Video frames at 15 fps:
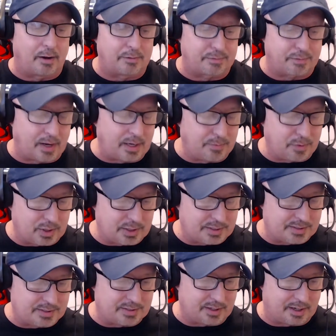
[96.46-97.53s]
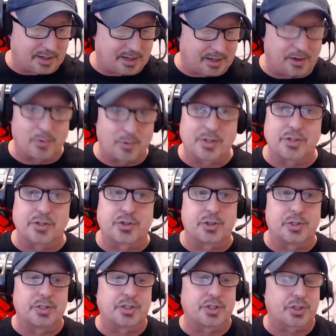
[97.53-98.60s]
favorite original
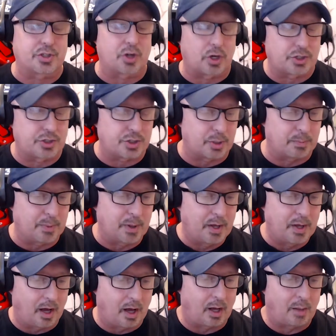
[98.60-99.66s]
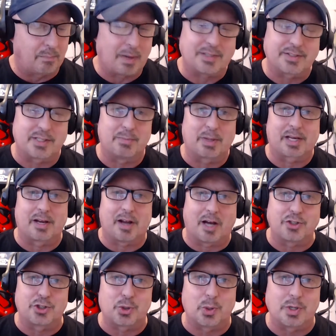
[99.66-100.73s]
trilogy starship might seem like an
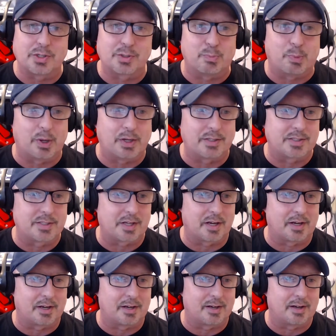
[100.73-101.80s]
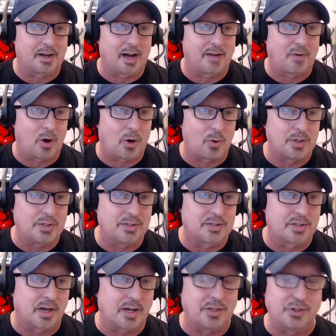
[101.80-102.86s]
odd choice, but I've
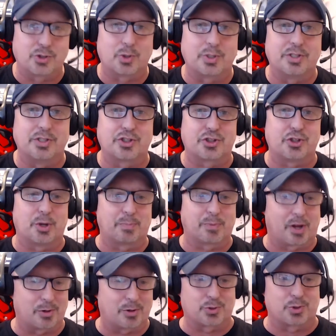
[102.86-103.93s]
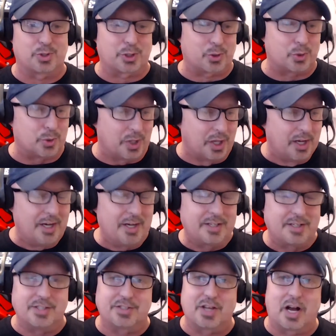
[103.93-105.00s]
always enjoyed this ship, thought it was really cool
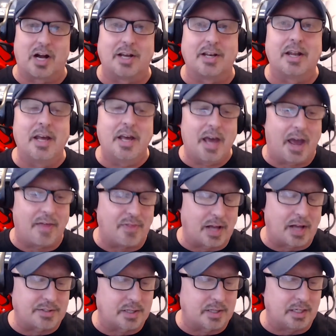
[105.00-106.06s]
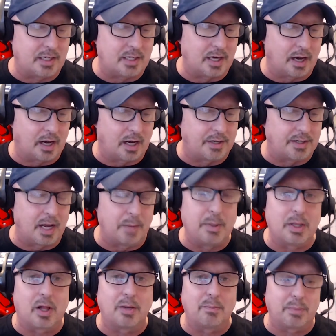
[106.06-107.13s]
design, and that's the
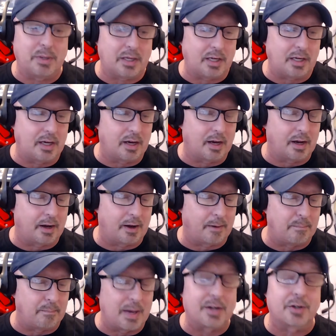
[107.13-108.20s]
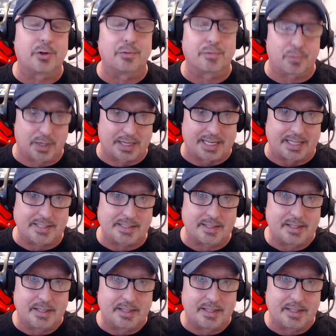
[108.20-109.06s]
Nebulon B medical frigate,